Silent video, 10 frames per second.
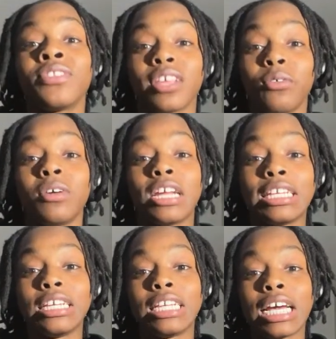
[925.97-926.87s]
of when I
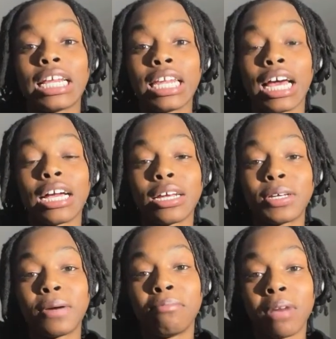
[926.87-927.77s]
did not lock
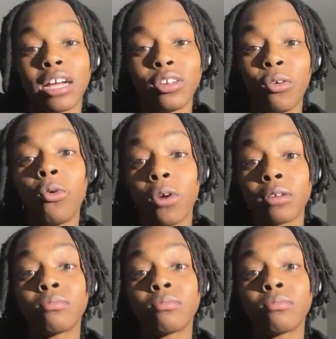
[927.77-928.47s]
my door.